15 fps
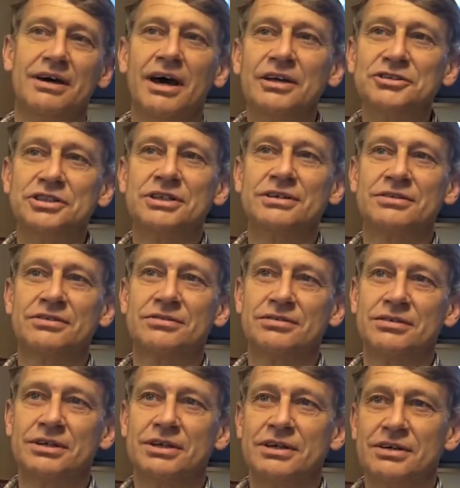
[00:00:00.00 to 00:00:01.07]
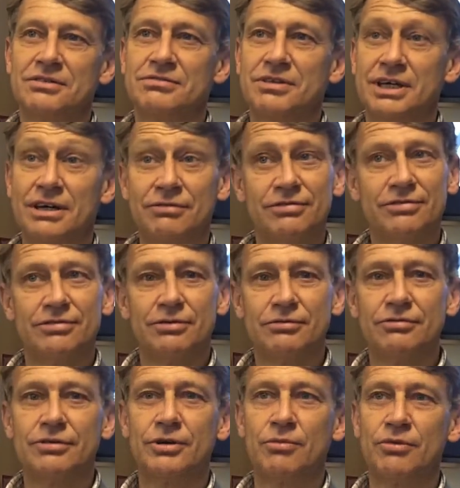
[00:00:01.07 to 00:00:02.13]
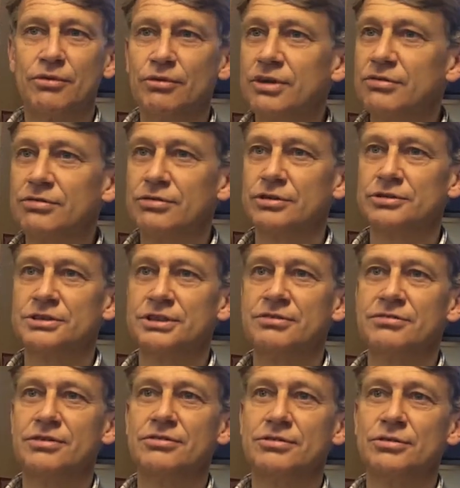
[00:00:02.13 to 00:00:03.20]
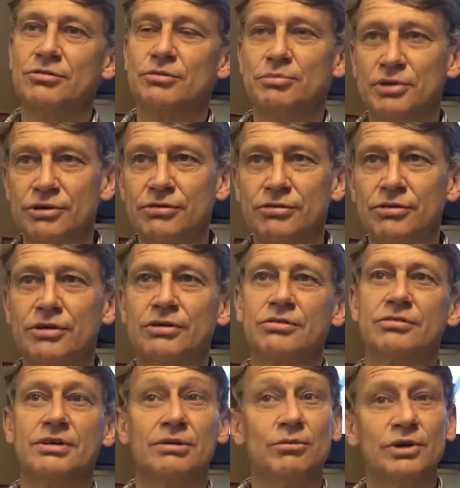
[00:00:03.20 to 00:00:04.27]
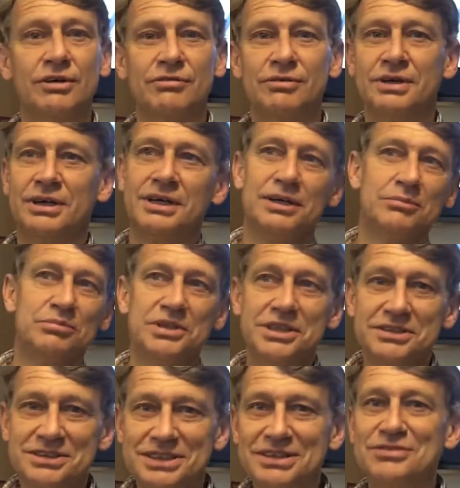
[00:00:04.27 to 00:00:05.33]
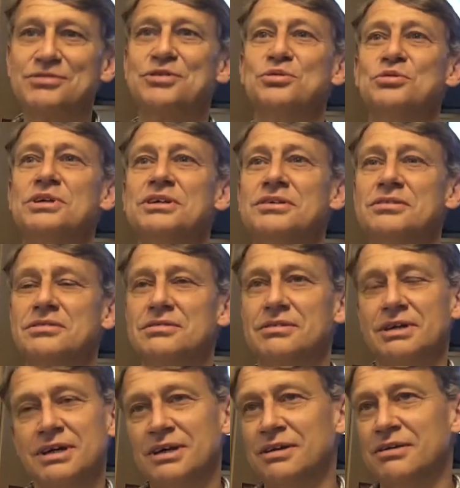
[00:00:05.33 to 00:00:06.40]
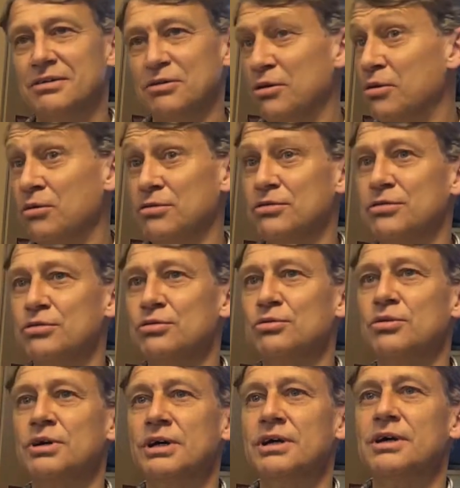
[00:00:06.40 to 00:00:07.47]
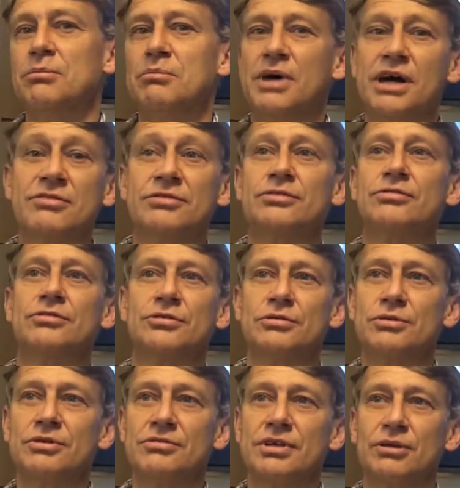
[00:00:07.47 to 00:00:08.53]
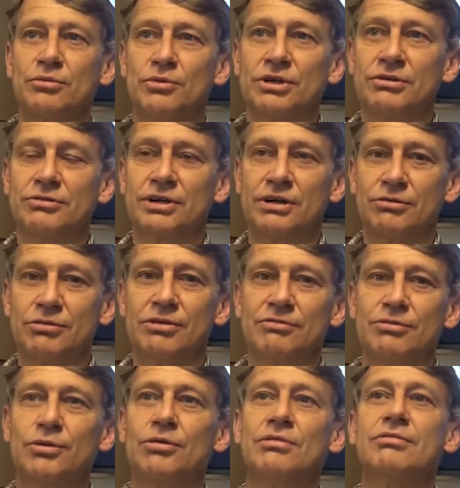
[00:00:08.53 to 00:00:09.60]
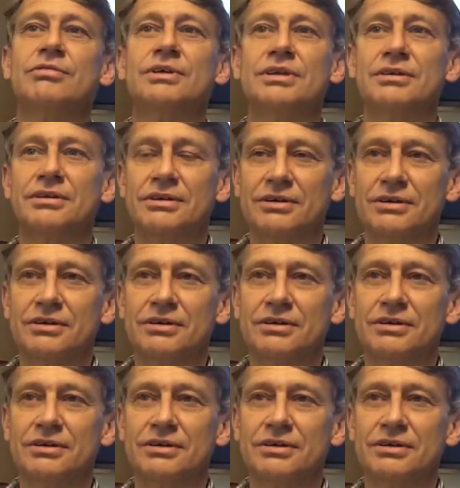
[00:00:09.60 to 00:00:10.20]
adjunct staff from the research institutes, postdocs, and we have PhD students and also master students that we try to involve in